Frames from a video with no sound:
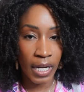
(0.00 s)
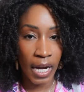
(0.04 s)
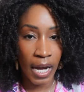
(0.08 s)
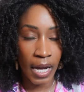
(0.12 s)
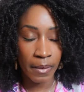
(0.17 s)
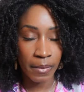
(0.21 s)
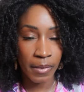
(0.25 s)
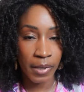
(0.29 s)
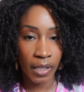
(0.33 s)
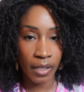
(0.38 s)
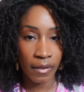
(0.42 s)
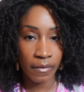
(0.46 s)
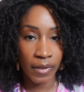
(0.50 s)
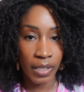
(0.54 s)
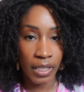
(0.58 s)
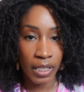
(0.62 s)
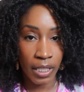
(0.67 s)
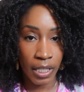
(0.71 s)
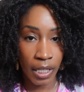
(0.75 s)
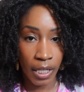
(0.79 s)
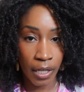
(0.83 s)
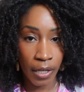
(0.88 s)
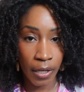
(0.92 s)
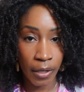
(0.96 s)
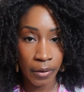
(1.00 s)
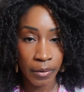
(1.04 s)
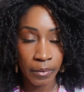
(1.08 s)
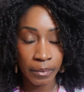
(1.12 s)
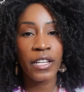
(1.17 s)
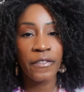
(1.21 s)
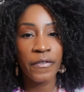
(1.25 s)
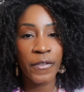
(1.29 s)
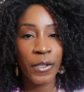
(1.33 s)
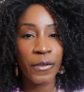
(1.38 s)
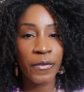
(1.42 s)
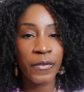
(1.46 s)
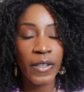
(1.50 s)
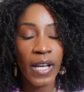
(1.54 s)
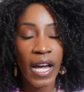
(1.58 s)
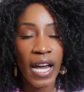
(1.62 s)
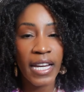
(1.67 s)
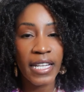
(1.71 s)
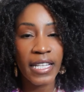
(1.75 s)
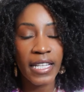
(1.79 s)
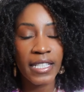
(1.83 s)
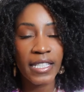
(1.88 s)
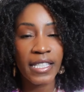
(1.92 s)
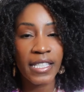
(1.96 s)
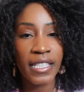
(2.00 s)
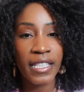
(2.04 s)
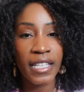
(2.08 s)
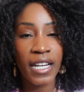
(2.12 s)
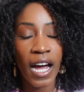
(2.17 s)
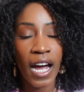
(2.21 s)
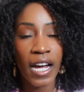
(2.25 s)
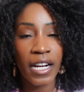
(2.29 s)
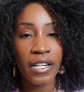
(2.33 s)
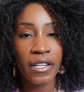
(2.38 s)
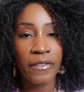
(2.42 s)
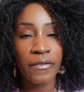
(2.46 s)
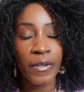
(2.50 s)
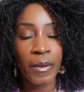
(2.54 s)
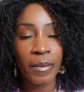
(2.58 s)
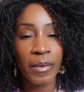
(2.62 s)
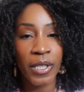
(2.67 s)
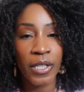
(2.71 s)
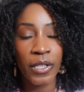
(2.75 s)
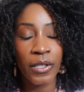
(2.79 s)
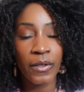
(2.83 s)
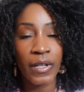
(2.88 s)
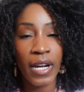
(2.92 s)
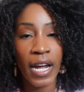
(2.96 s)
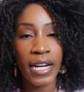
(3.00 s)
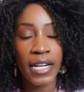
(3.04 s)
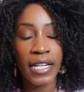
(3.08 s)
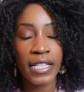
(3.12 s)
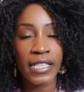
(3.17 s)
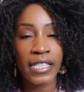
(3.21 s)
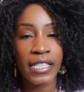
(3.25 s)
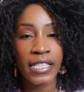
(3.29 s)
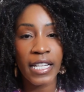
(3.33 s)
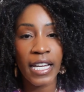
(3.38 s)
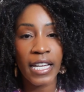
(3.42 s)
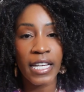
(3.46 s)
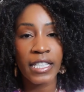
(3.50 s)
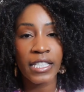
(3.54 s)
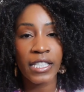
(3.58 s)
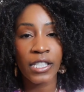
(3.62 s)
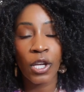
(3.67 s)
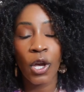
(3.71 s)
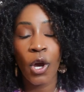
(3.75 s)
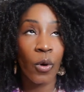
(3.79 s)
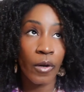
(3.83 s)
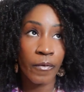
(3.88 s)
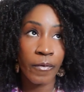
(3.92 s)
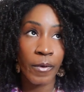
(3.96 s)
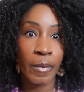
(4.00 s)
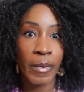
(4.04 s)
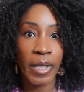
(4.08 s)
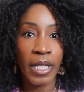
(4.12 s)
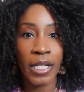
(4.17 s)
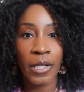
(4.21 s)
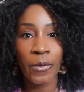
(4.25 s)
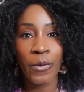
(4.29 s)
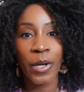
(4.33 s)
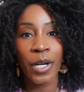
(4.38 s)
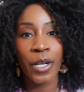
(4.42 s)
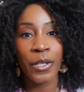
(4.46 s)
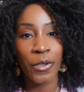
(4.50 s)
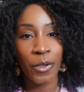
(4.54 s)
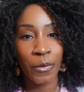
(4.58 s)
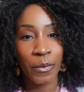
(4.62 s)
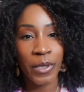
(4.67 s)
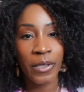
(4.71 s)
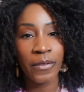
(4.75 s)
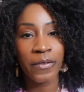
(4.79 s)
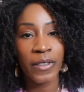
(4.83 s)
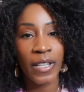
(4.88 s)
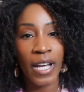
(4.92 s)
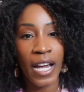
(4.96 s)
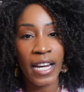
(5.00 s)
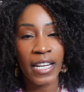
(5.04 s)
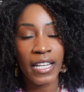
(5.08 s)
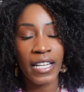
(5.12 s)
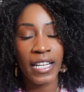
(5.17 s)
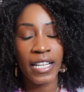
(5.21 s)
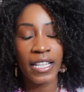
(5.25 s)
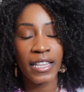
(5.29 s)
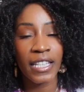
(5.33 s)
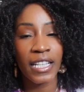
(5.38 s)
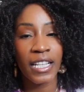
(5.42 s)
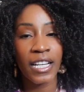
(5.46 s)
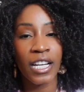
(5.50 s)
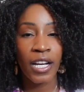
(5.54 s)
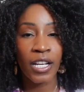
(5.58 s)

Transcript: times of the year. If you're flying into Ghana from the United States or from anywhere, you'll be flying in the